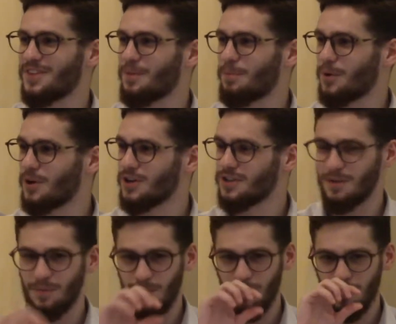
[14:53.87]
the
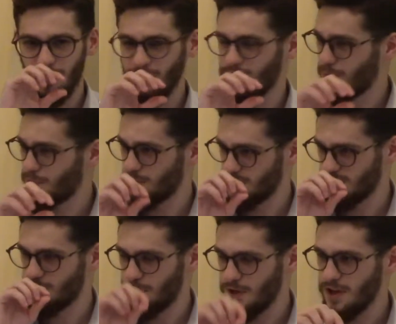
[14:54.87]
bird, with
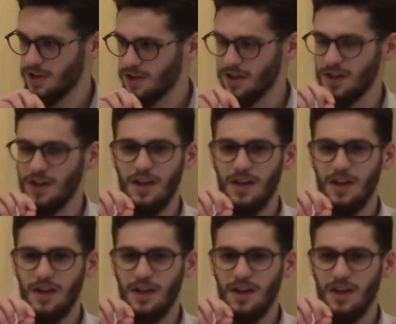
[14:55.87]
his peak,